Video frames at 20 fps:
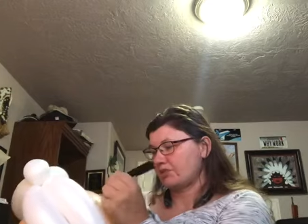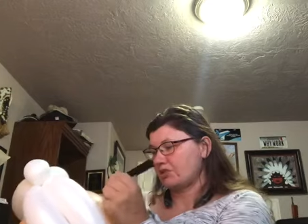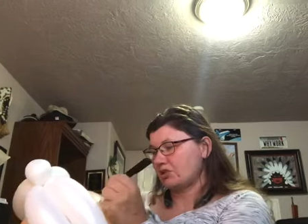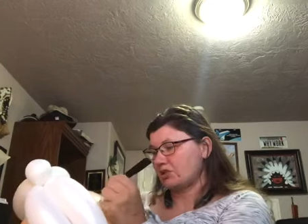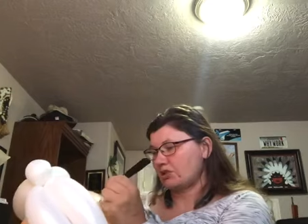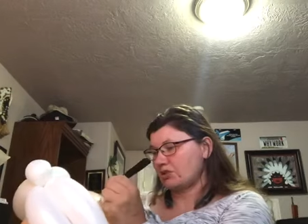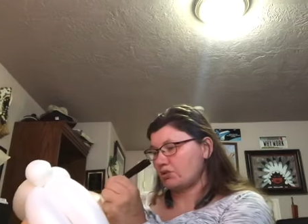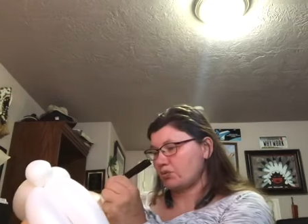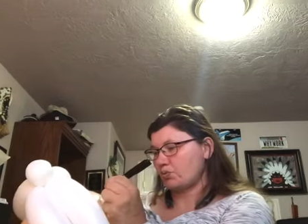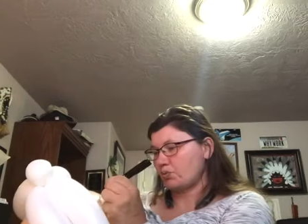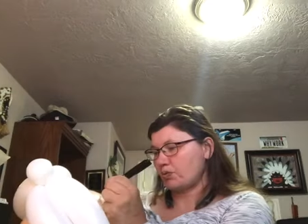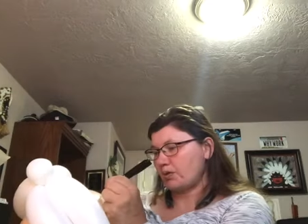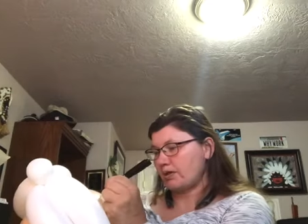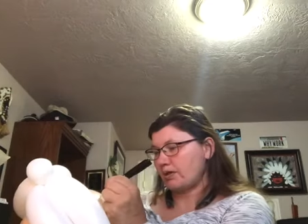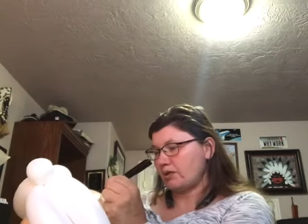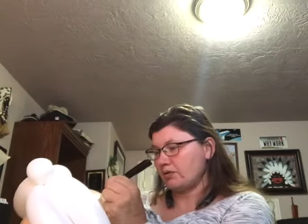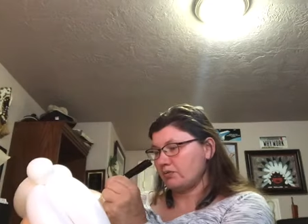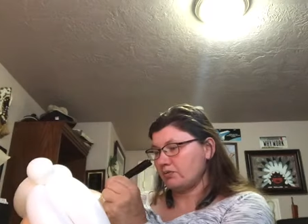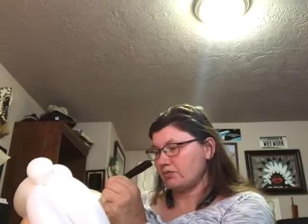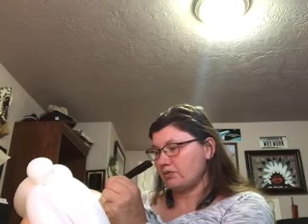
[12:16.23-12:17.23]
just
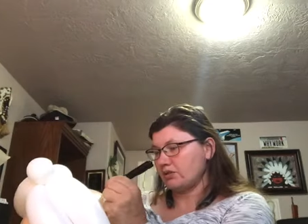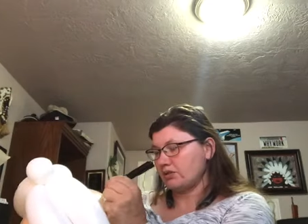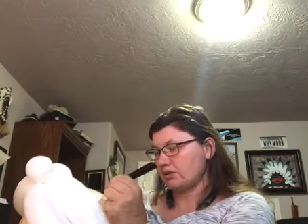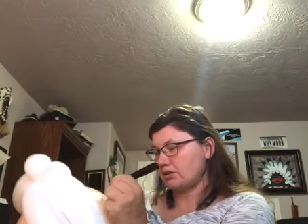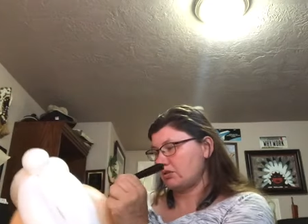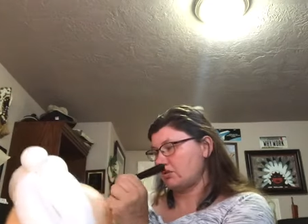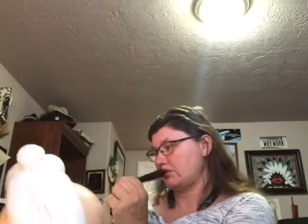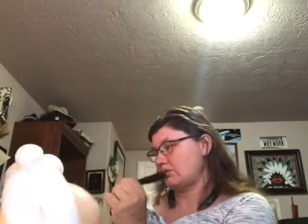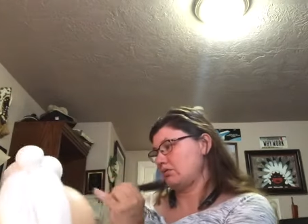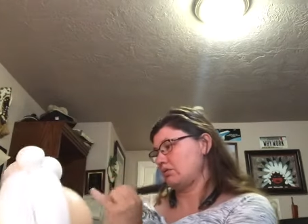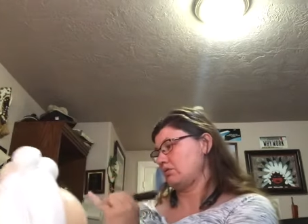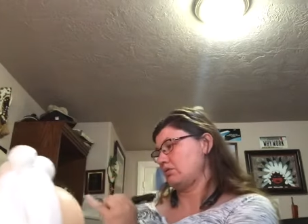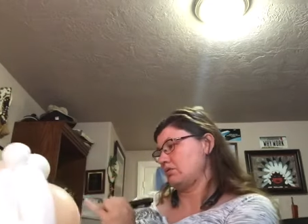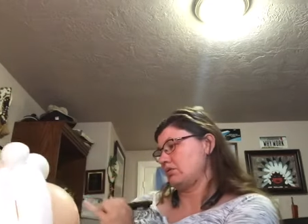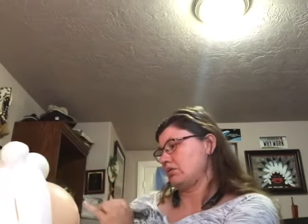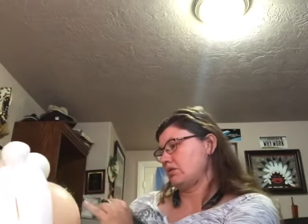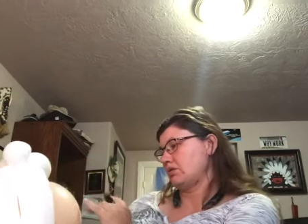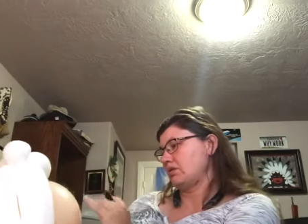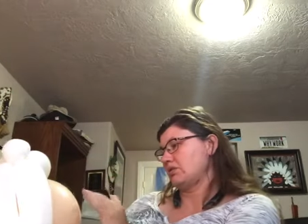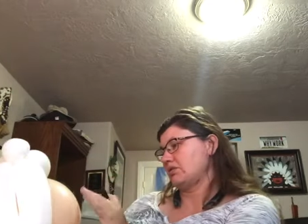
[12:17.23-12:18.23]
rounds,
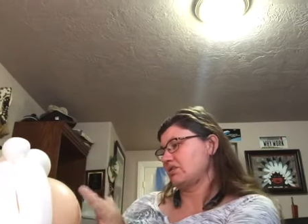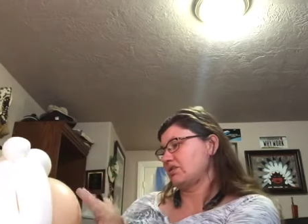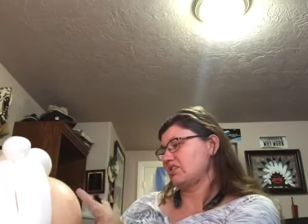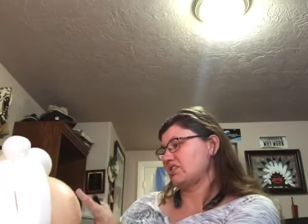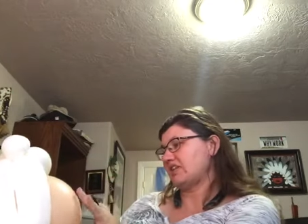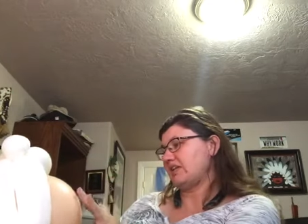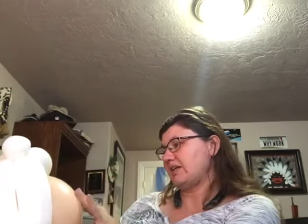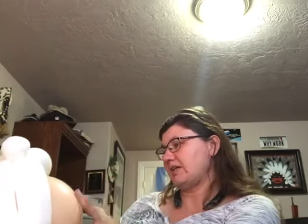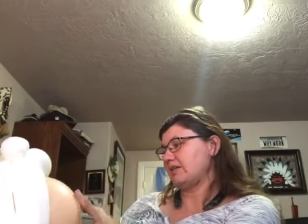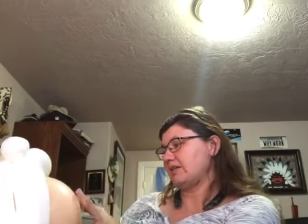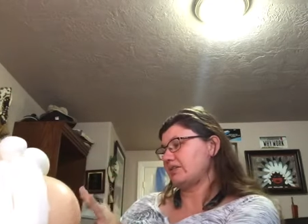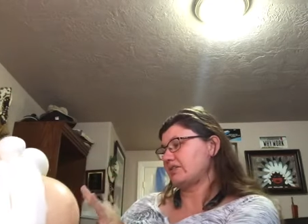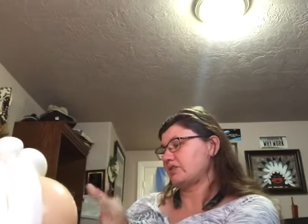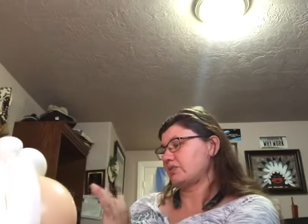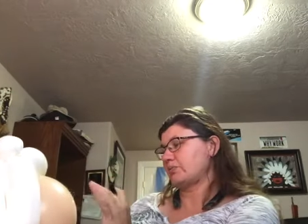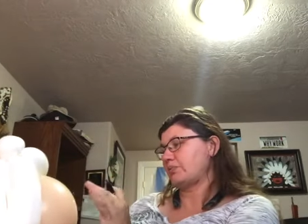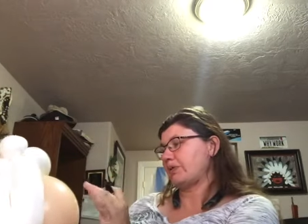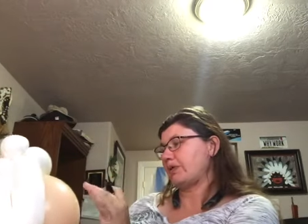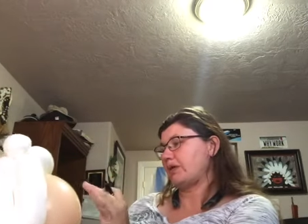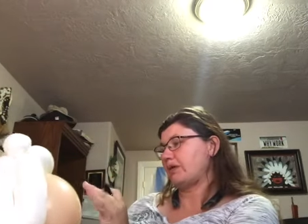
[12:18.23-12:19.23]
slightly
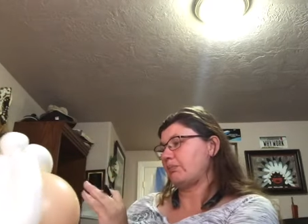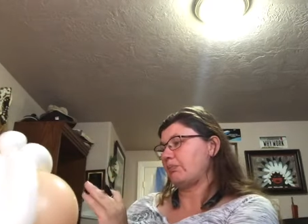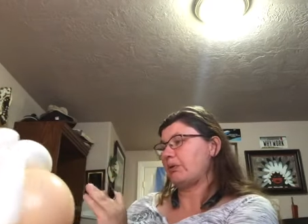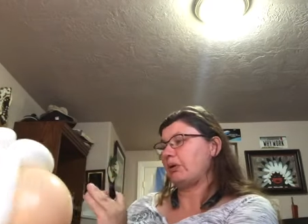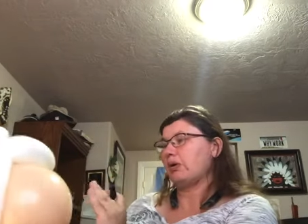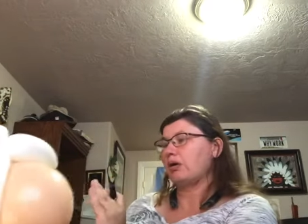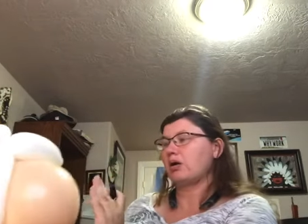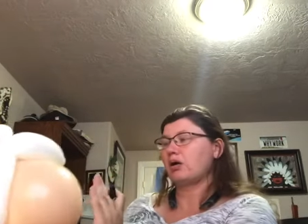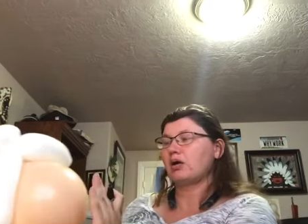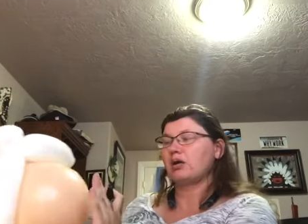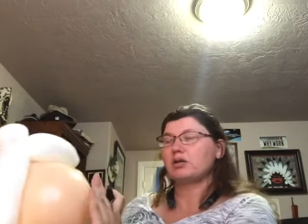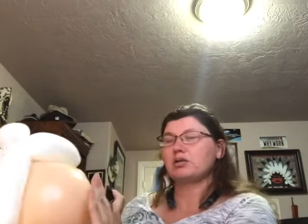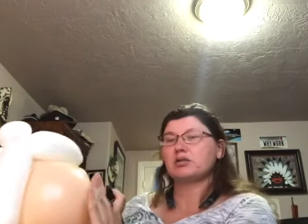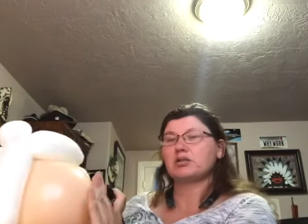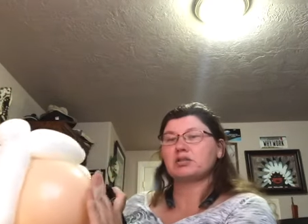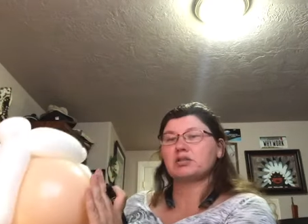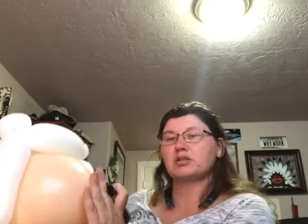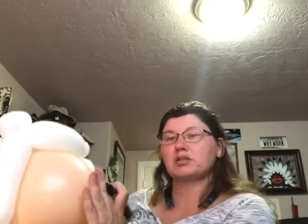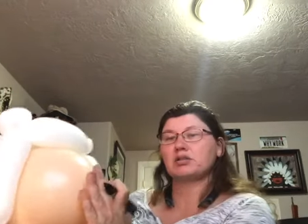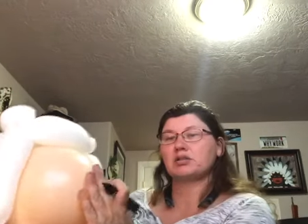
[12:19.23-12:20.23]
spread
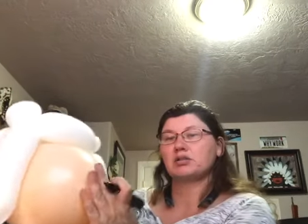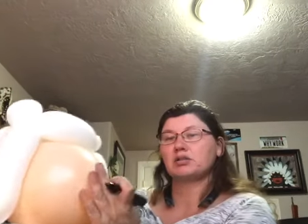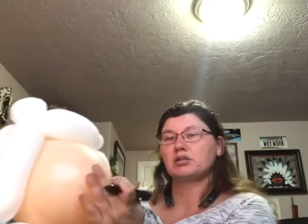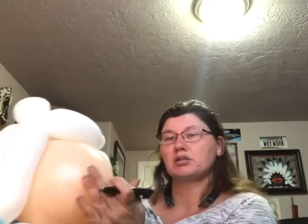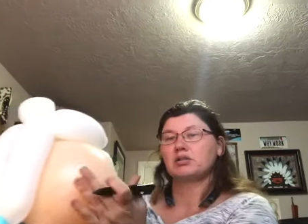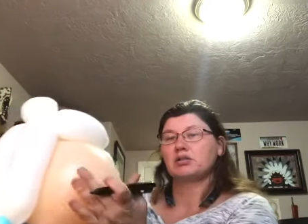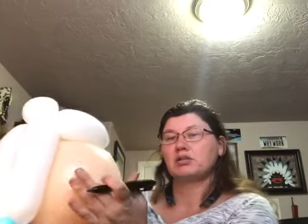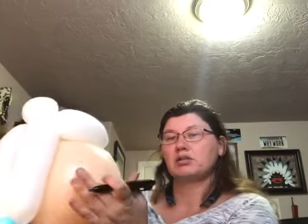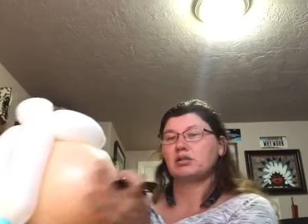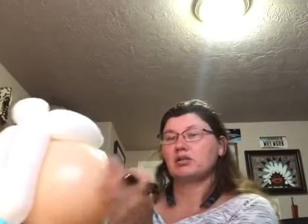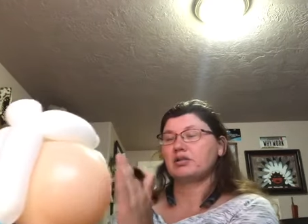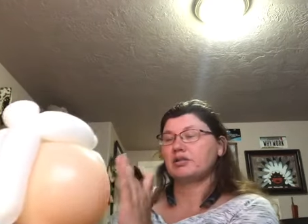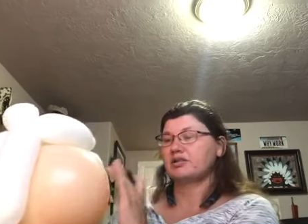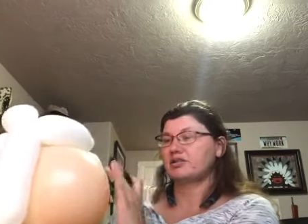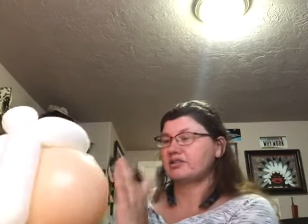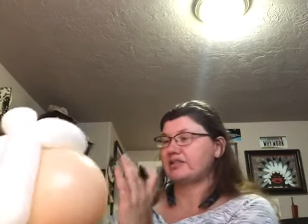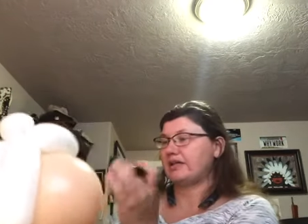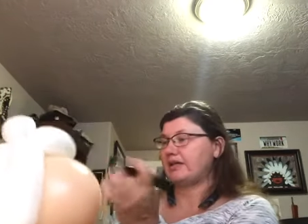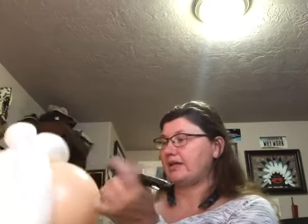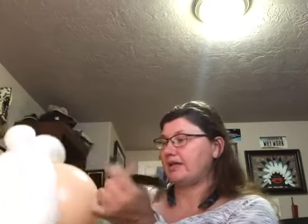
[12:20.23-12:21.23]
apart on
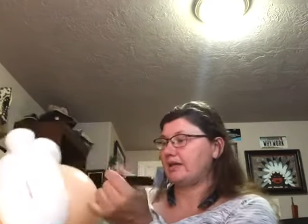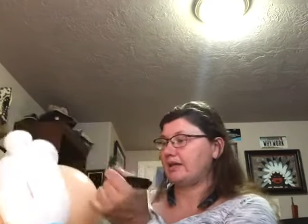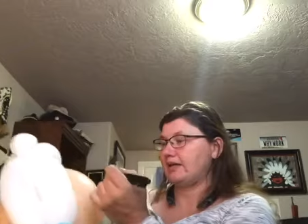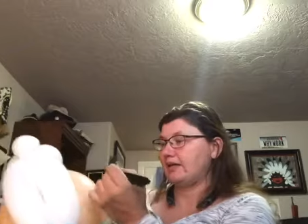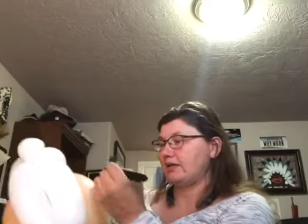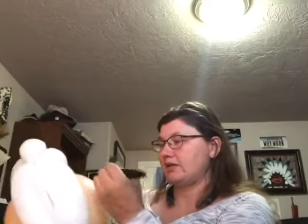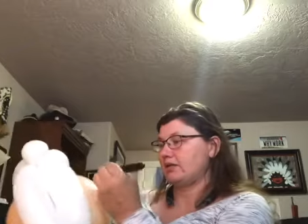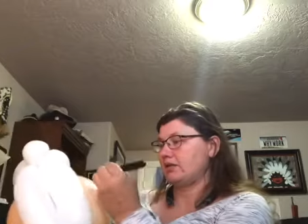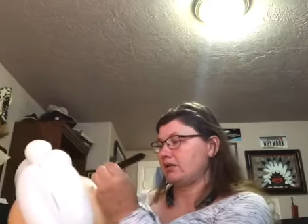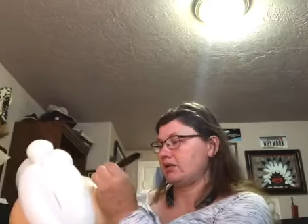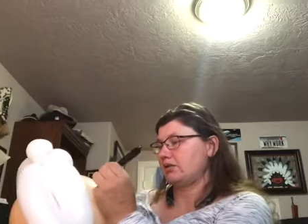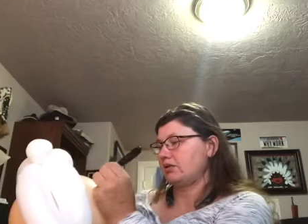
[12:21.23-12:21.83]
his head.